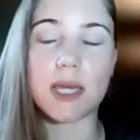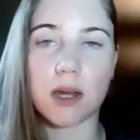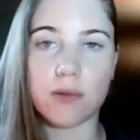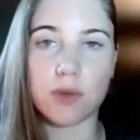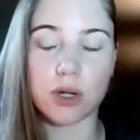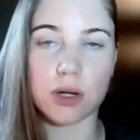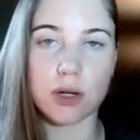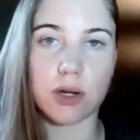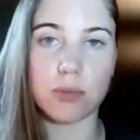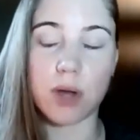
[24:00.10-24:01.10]
care of
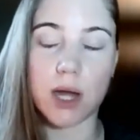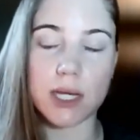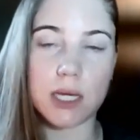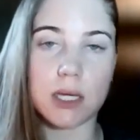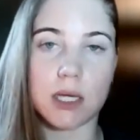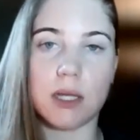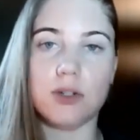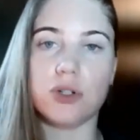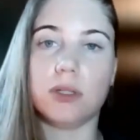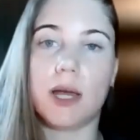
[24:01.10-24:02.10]
your body
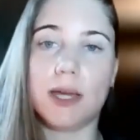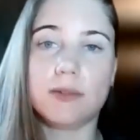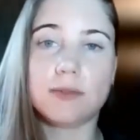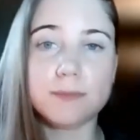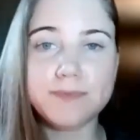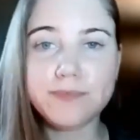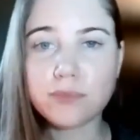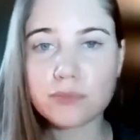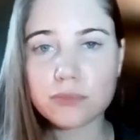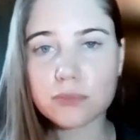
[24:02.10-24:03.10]
and your life,
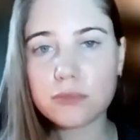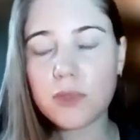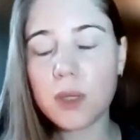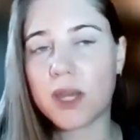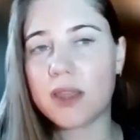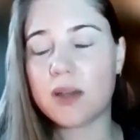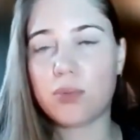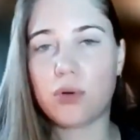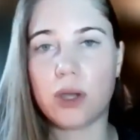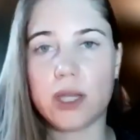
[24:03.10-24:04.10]
but at
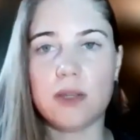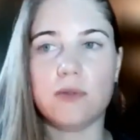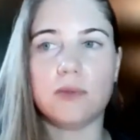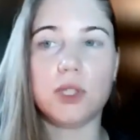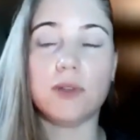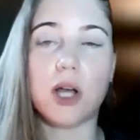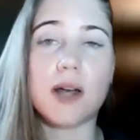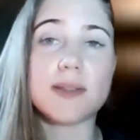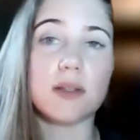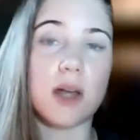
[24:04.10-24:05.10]
that point you've
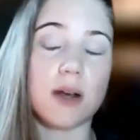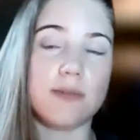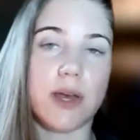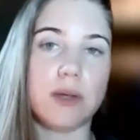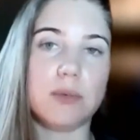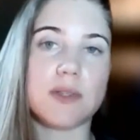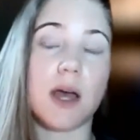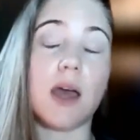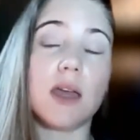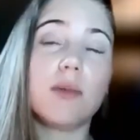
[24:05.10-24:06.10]
lost a lot of valuable
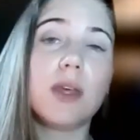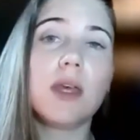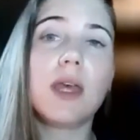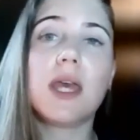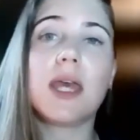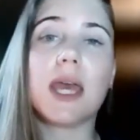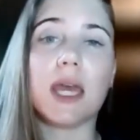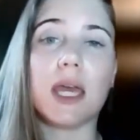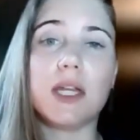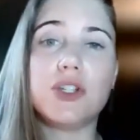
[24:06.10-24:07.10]
time,
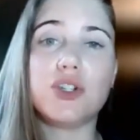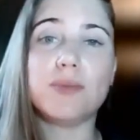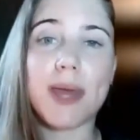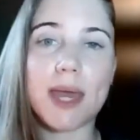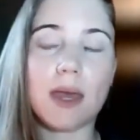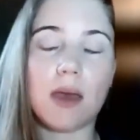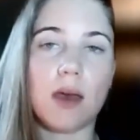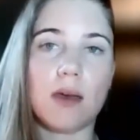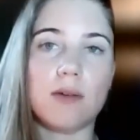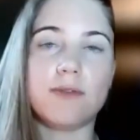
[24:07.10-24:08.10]
and you may
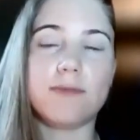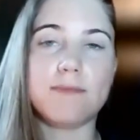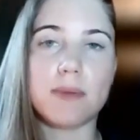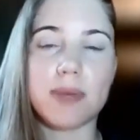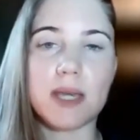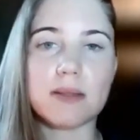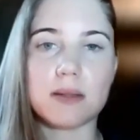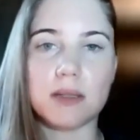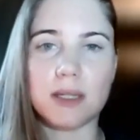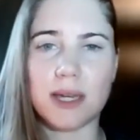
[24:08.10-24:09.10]
have
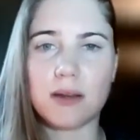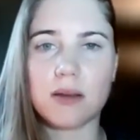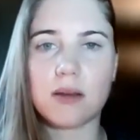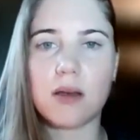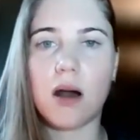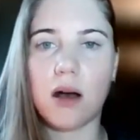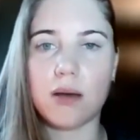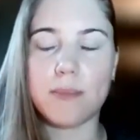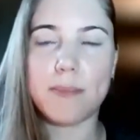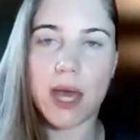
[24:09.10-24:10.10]
basically like
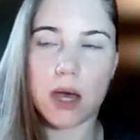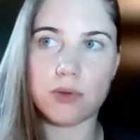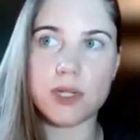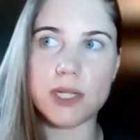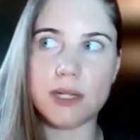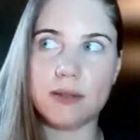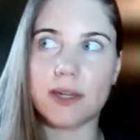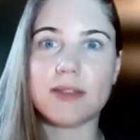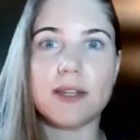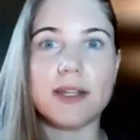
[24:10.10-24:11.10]
compounded
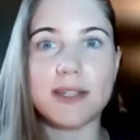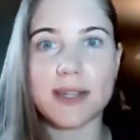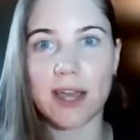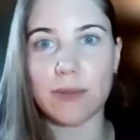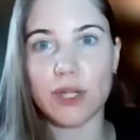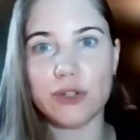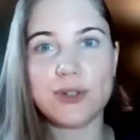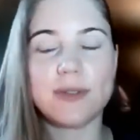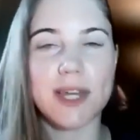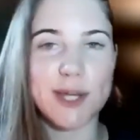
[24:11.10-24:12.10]
like the
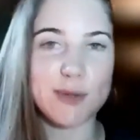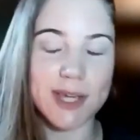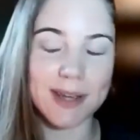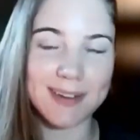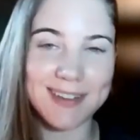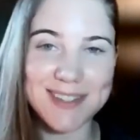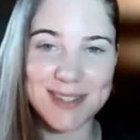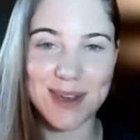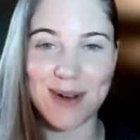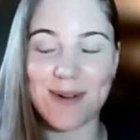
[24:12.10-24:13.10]
damage that you did.
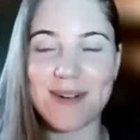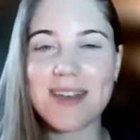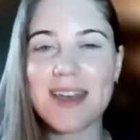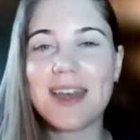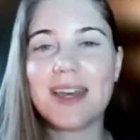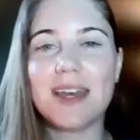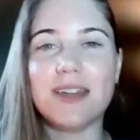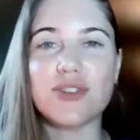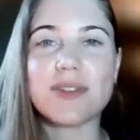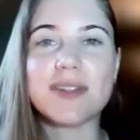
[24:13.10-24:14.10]
So
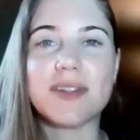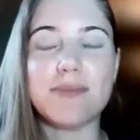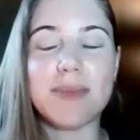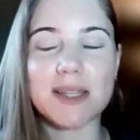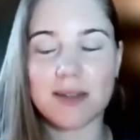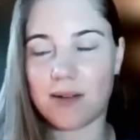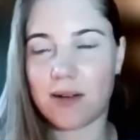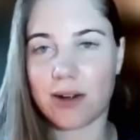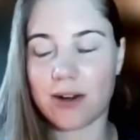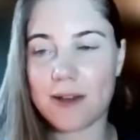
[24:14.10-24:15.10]
it makes it
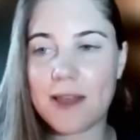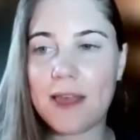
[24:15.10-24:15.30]
harder.